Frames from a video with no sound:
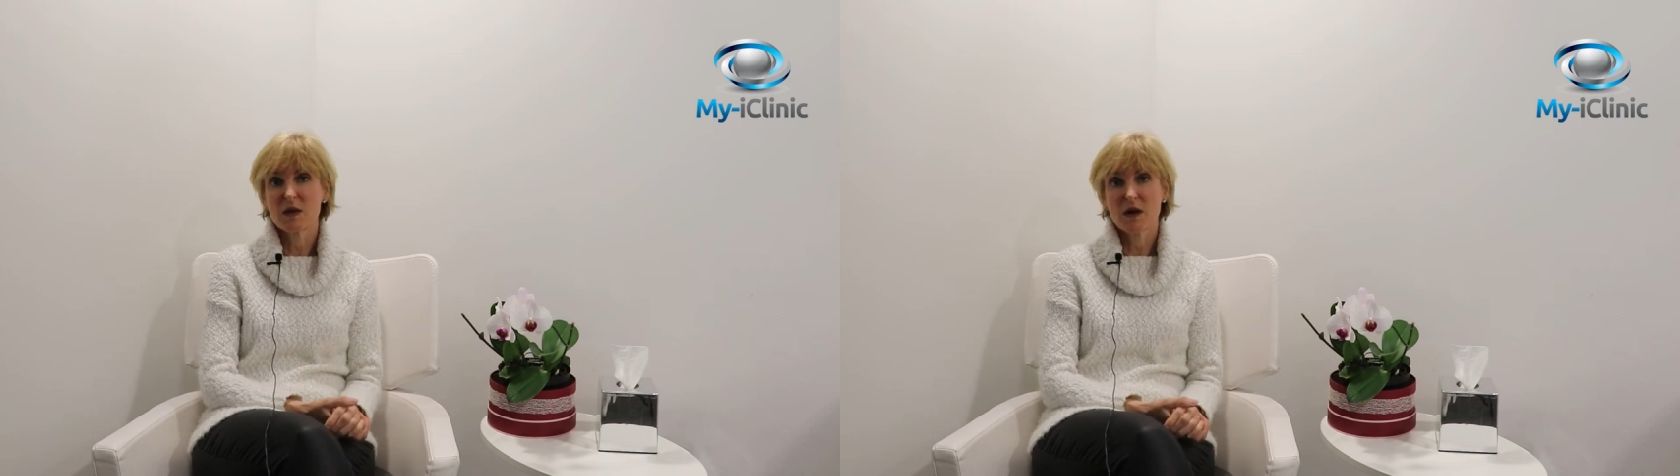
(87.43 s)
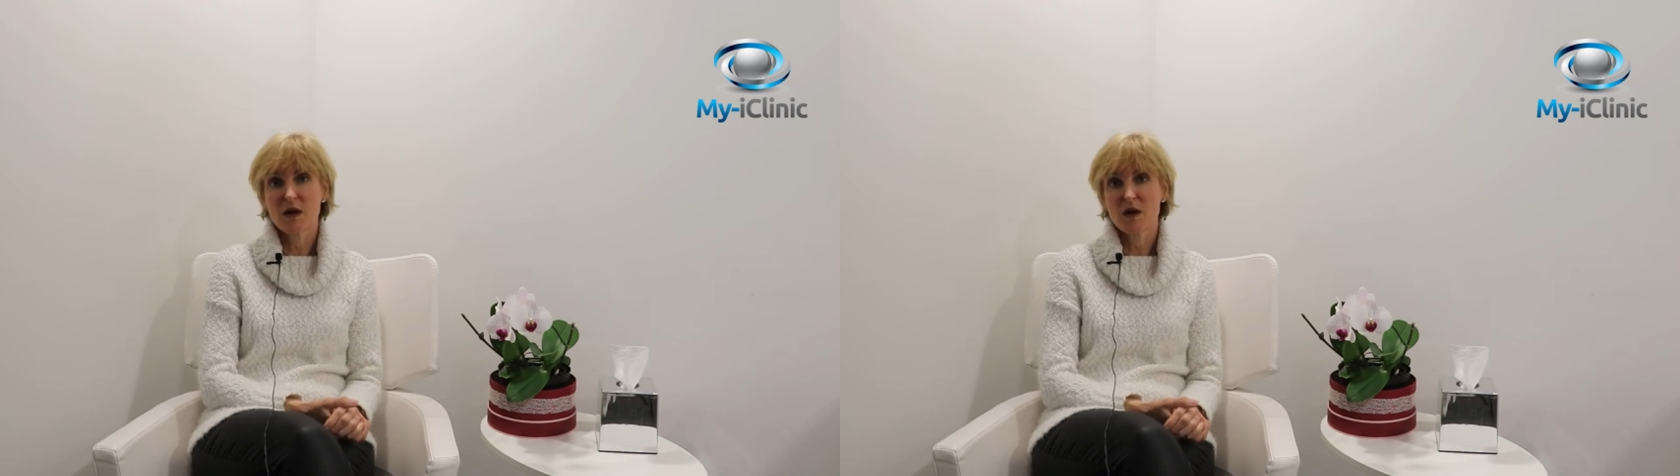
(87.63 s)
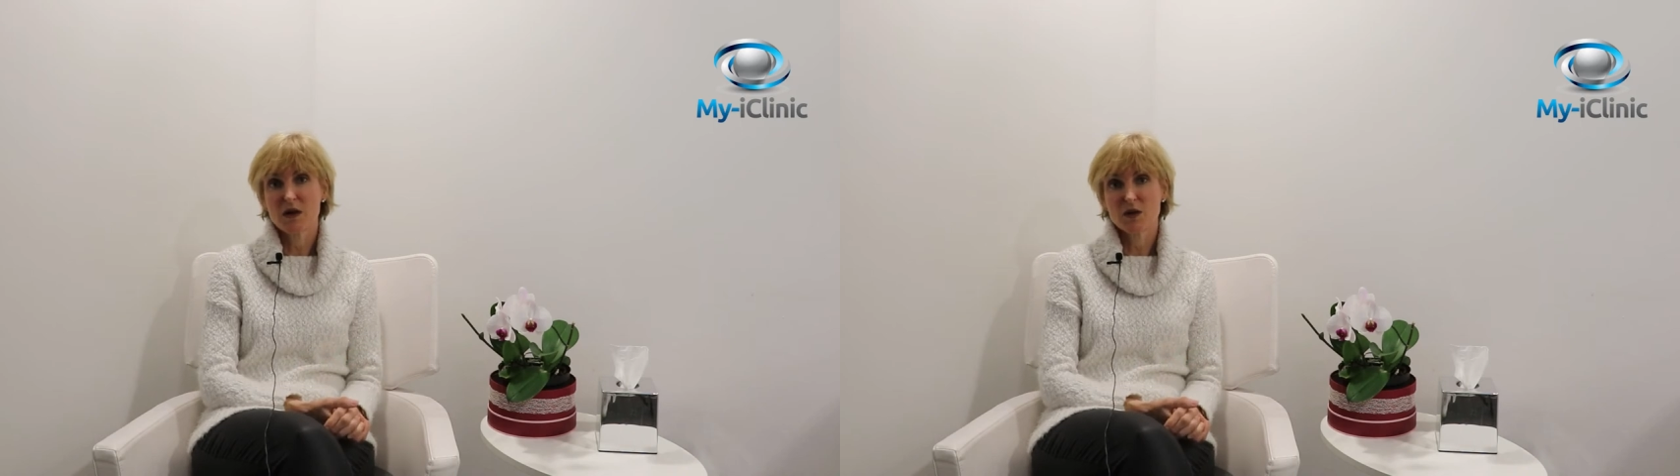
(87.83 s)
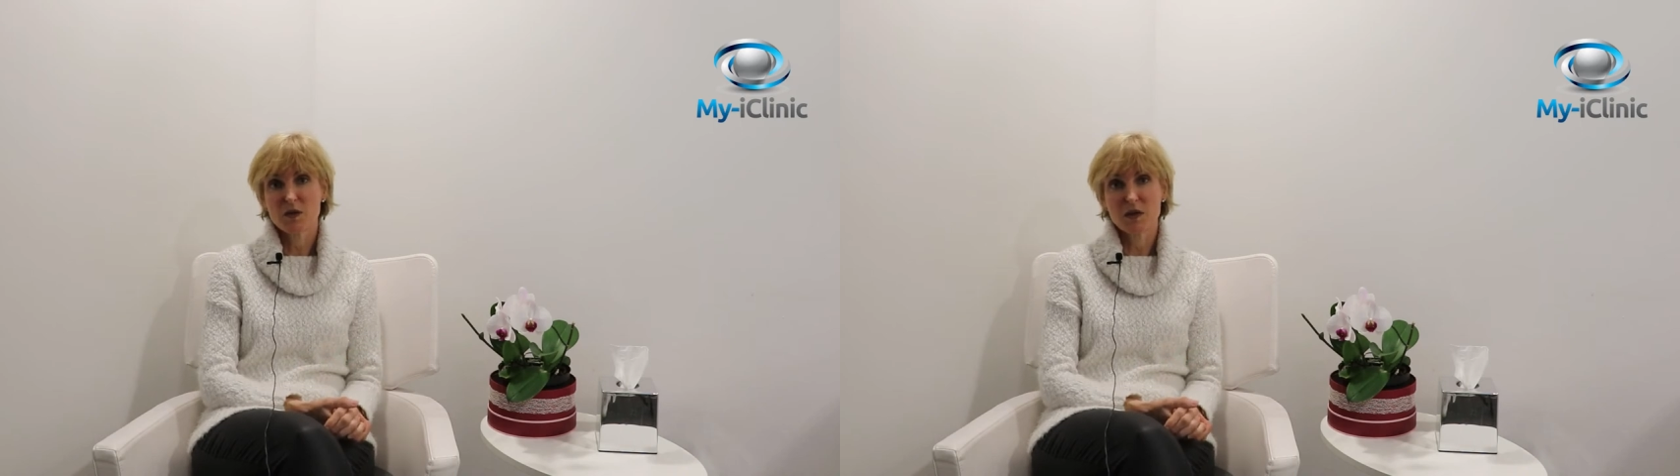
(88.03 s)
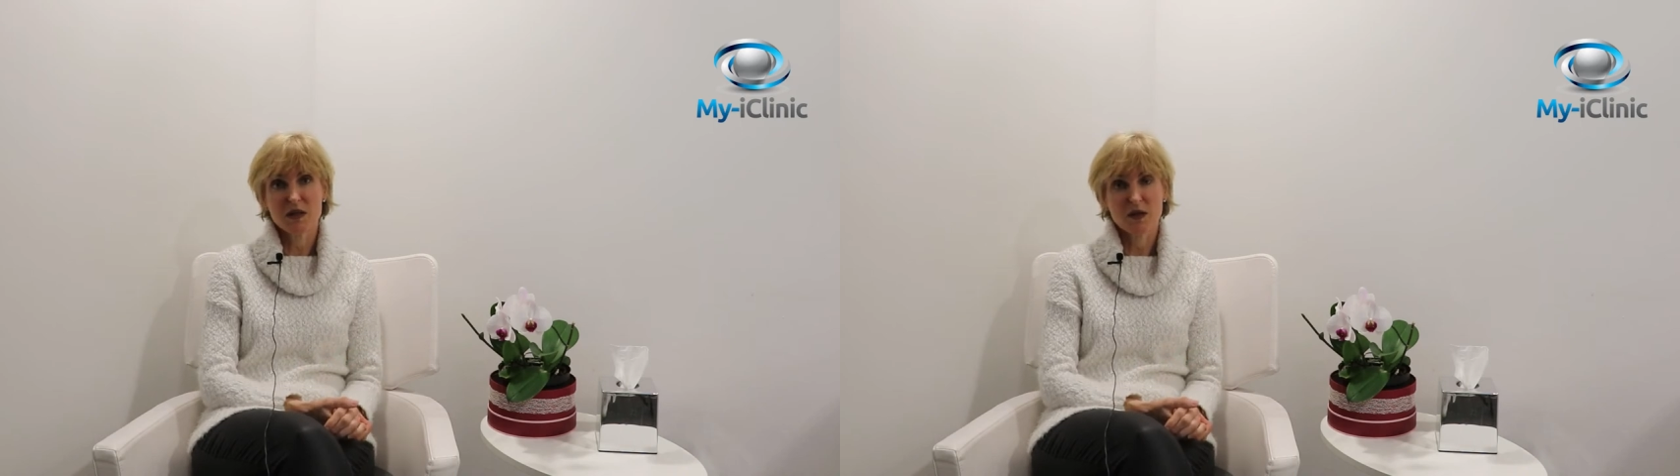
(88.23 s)
my eyes
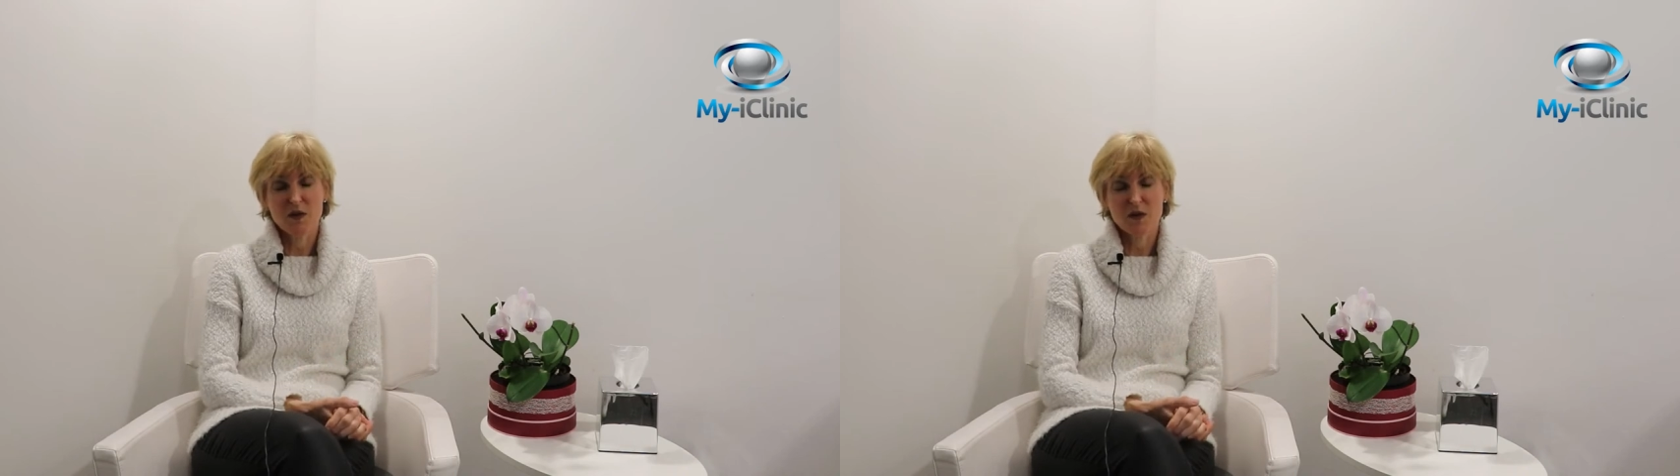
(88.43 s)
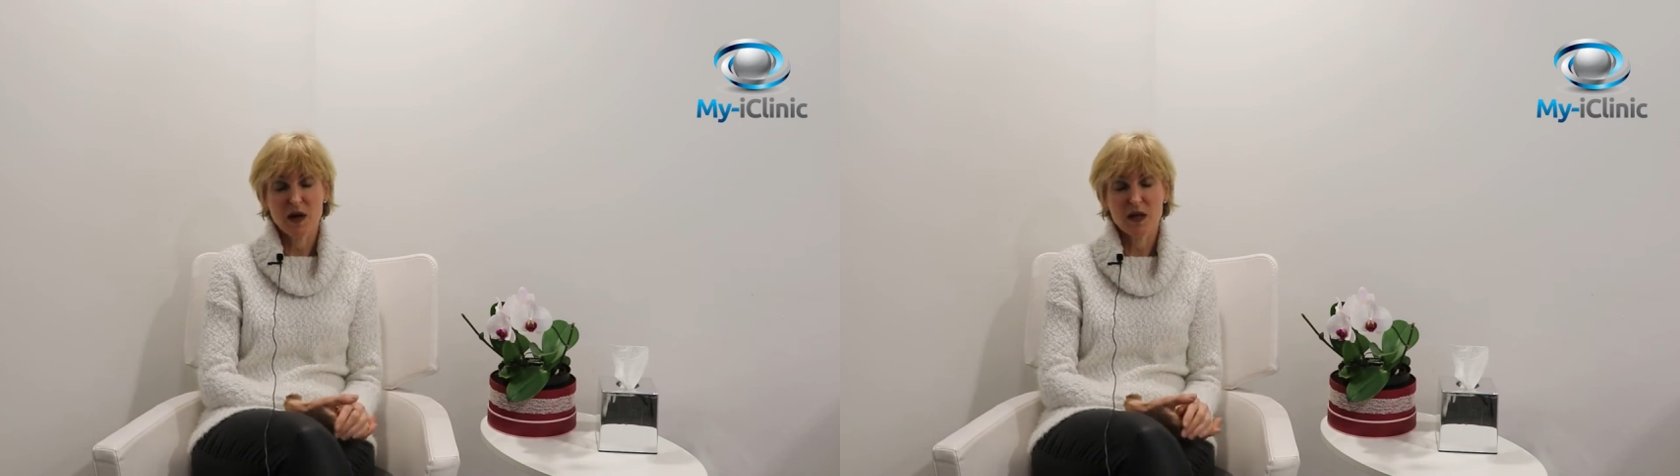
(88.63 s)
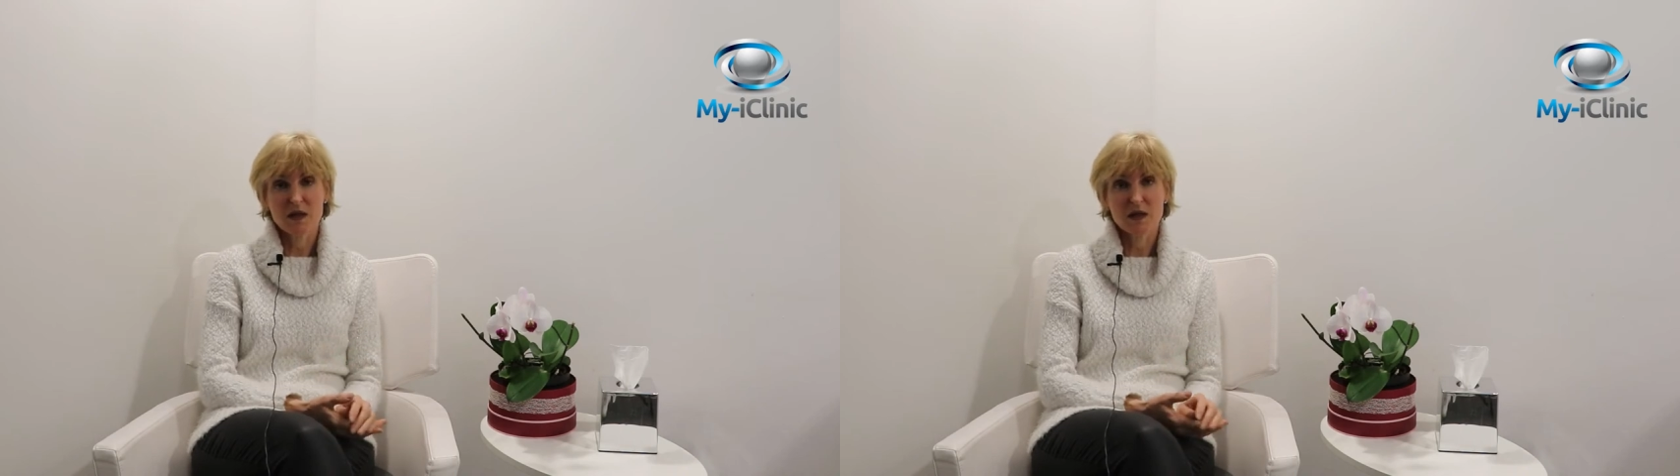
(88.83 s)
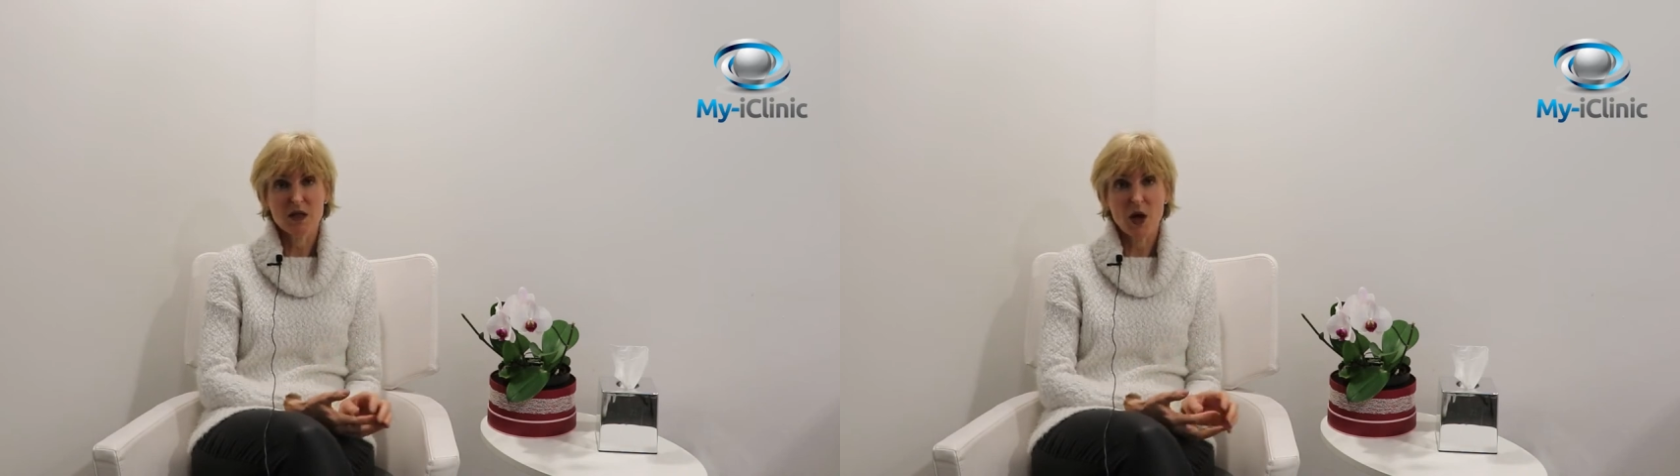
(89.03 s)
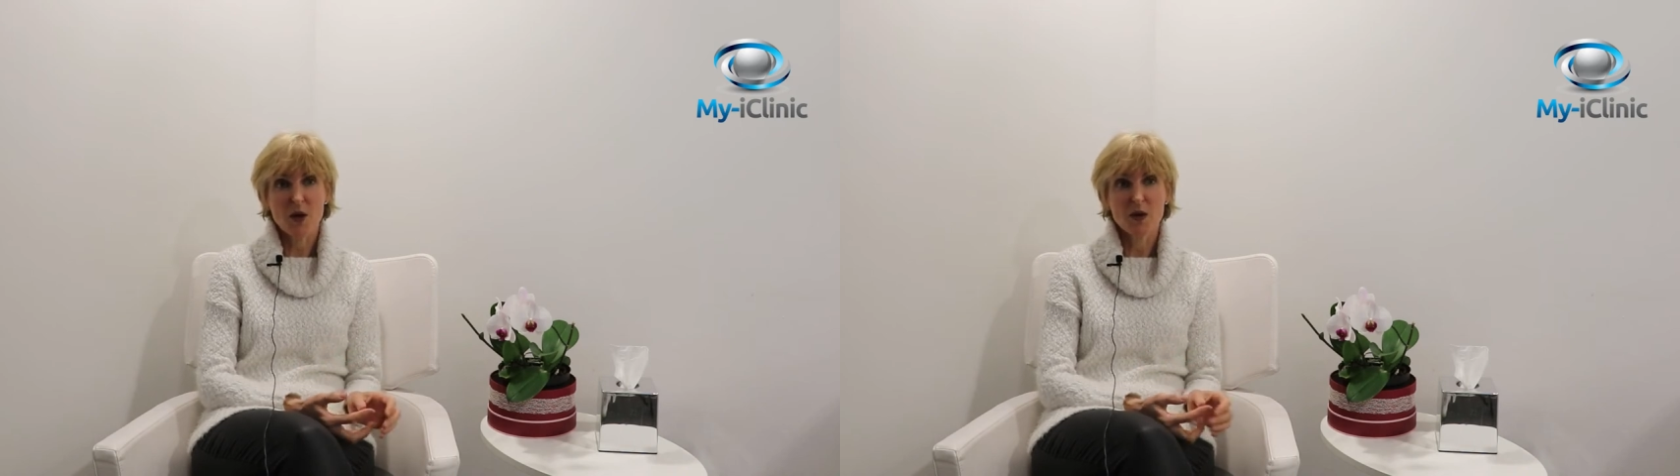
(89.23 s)
would be suffering.
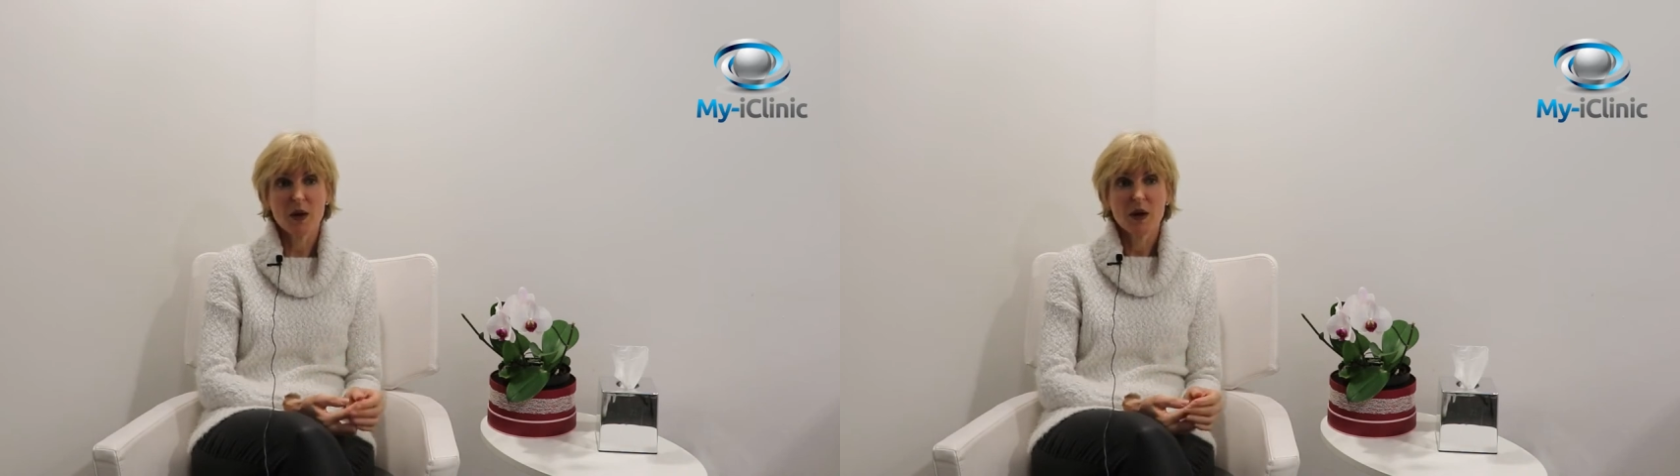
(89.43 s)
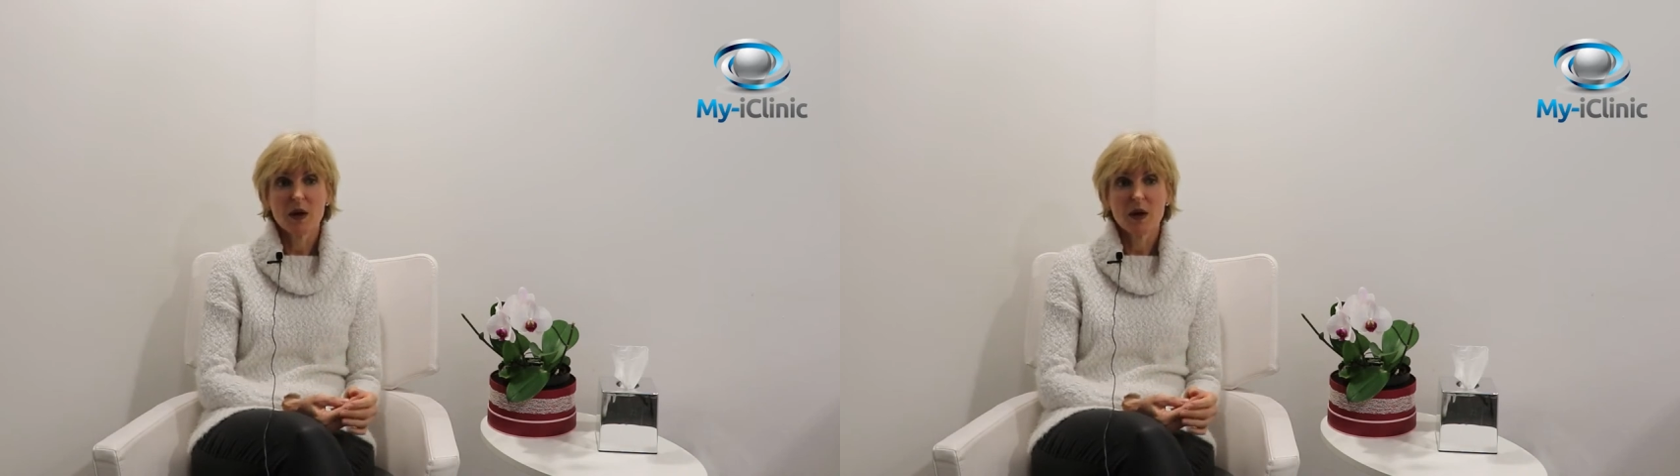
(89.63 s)
So